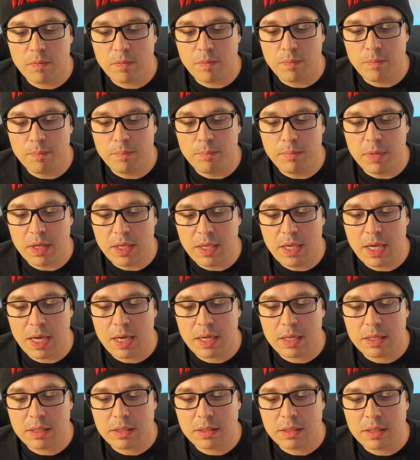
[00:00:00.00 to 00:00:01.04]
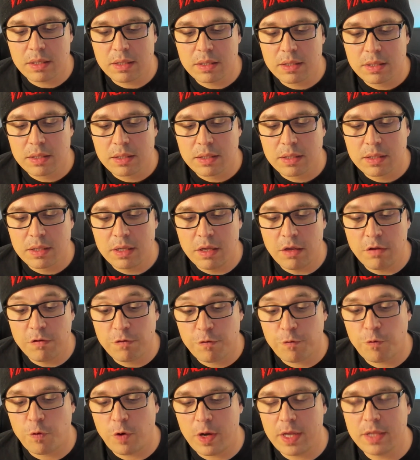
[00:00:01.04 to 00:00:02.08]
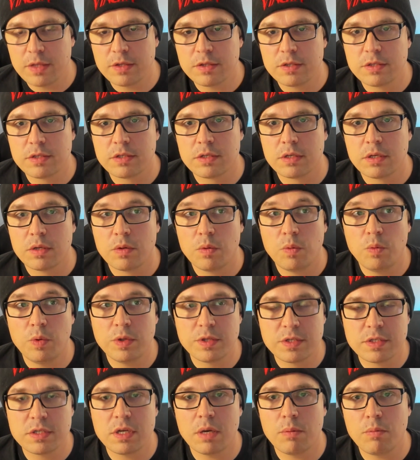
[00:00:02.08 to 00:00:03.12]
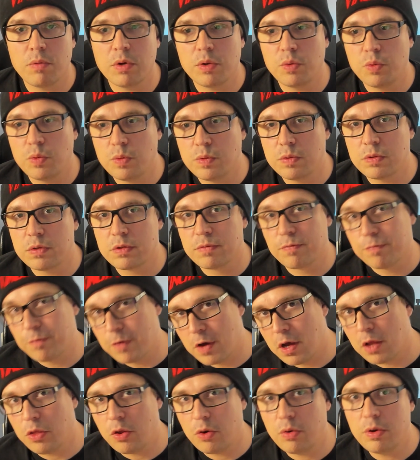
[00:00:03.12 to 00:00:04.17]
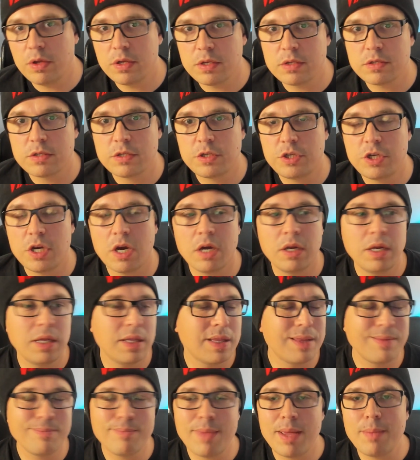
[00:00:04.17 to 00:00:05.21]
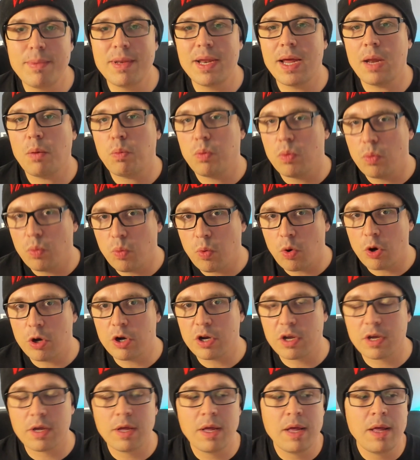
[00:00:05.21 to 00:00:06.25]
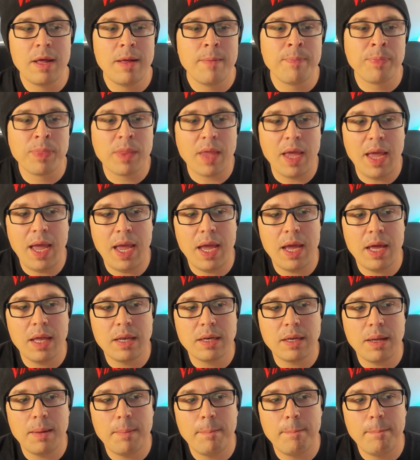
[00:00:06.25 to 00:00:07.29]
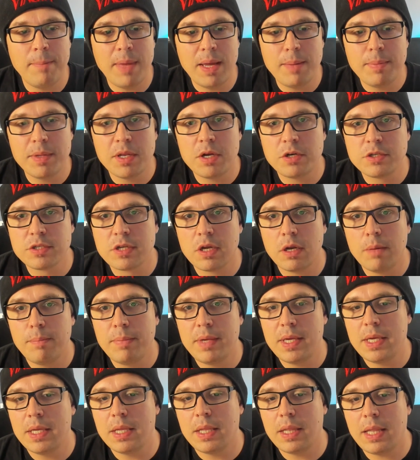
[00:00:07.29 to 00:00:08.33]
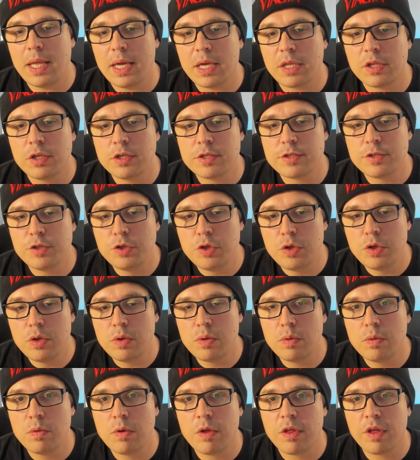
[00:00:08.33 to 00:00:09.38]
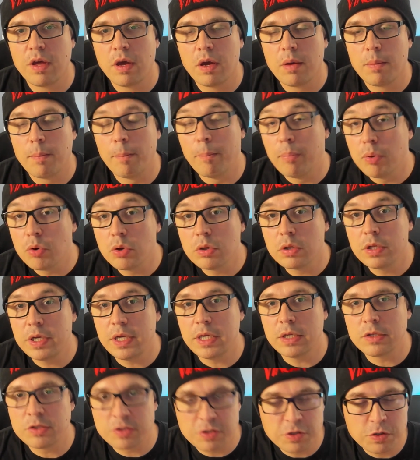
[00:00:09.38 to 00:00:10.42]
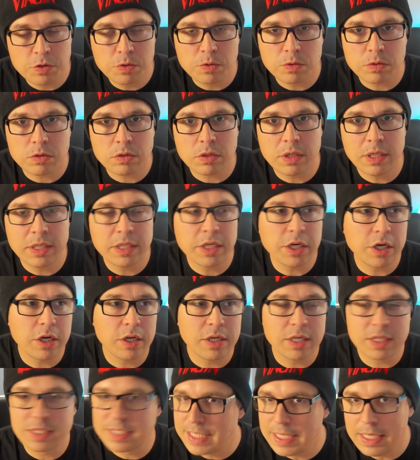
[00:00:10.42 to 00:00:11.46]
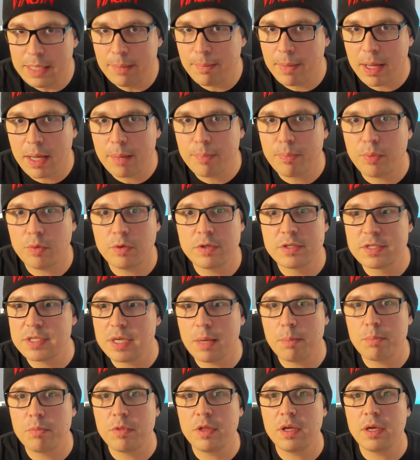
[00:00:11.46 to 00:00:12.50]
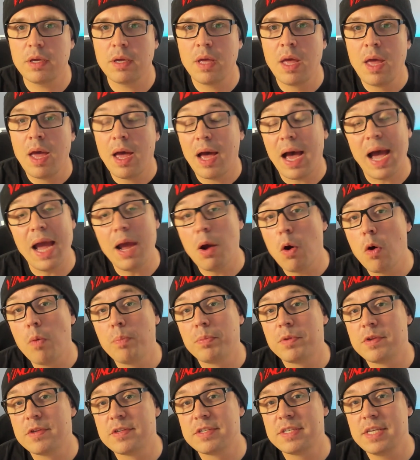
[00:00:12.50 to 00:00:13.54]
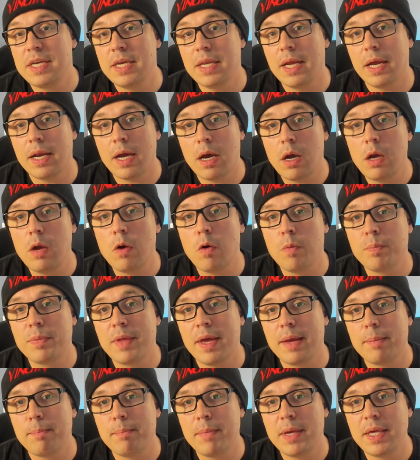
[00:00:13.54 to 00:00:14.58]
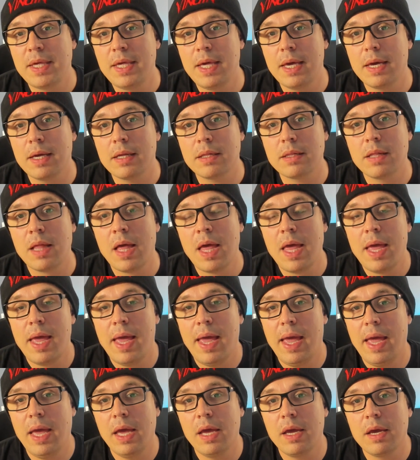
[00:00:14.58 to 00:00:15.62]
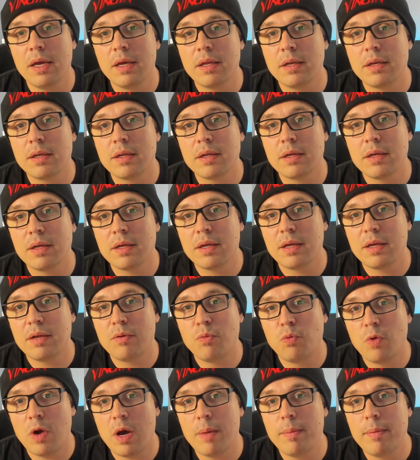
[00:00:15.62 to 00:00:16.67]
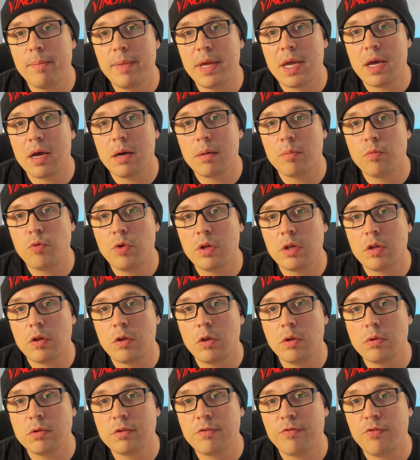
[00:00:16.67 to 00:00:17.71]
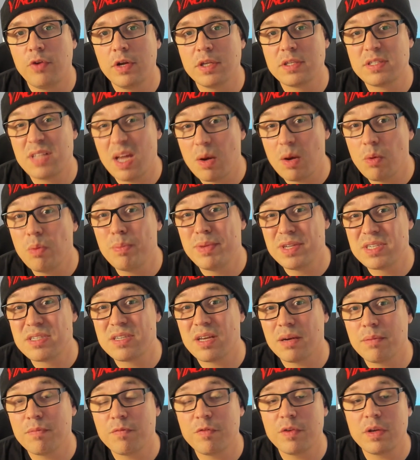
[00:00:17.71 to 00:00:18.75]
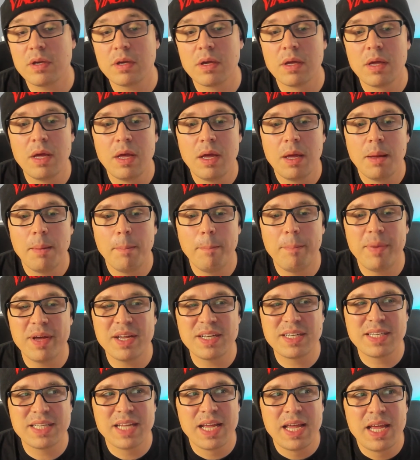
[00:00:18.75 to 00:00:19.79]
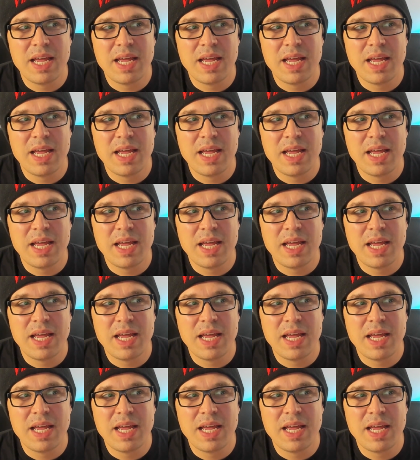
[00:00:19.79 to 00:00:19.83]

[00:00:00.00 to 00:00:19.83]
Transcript: Miguel is friends with someone whose father is Johnny. Maybe that will work and maybe there's gonna be like this new bully and school, and they're gonna team up or something i hope to see that i hope that miguel and robbie become real close friends that would be something but